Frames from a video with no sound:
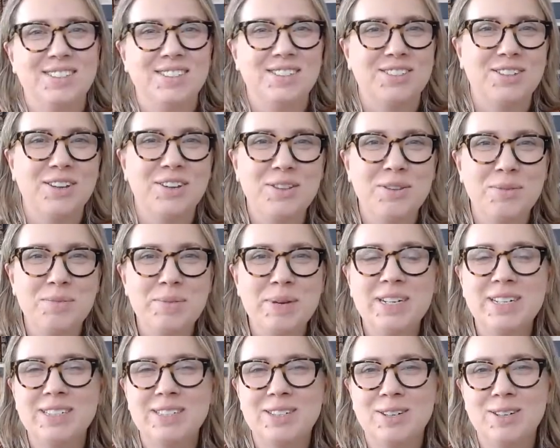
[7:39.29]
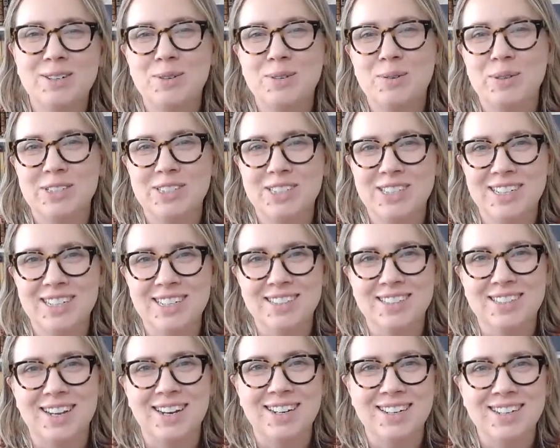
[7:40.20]
So the million-dollar question
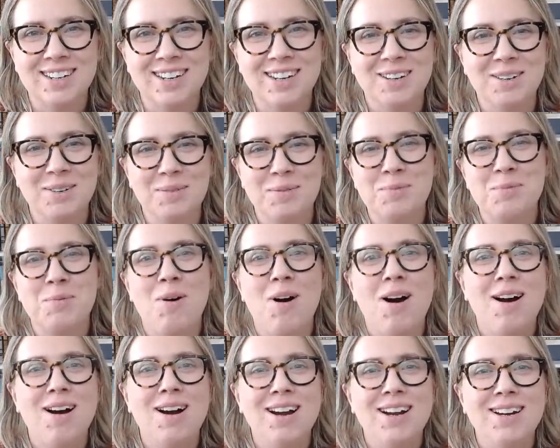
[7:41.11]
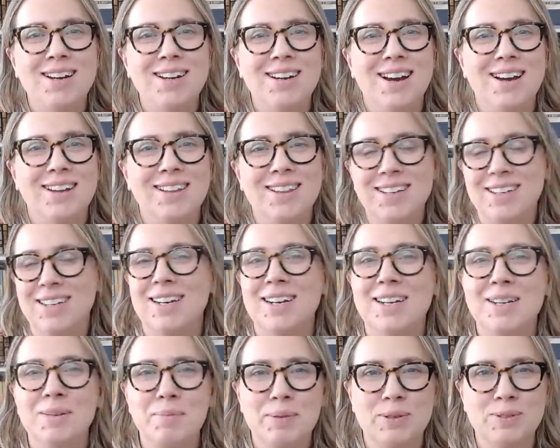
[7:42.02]
is, Anika, why are they
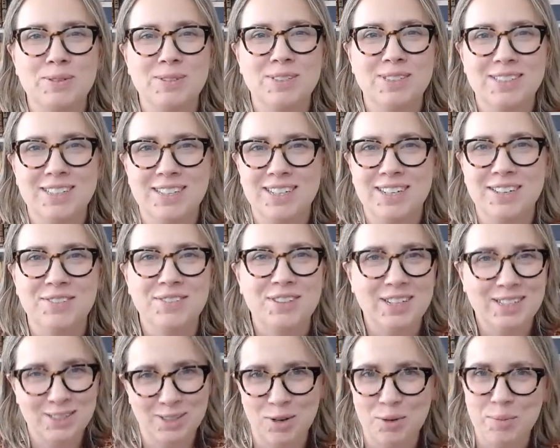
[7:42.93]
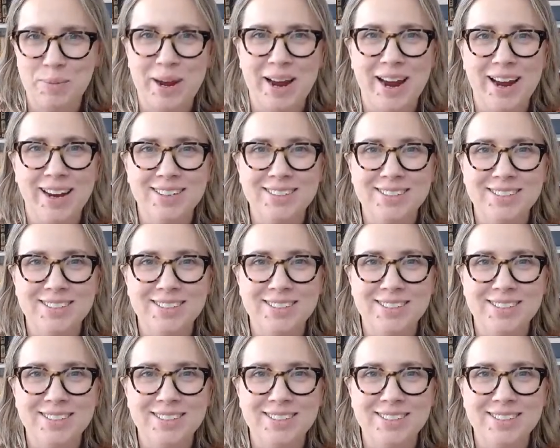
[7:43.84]
getting built if they're so bad?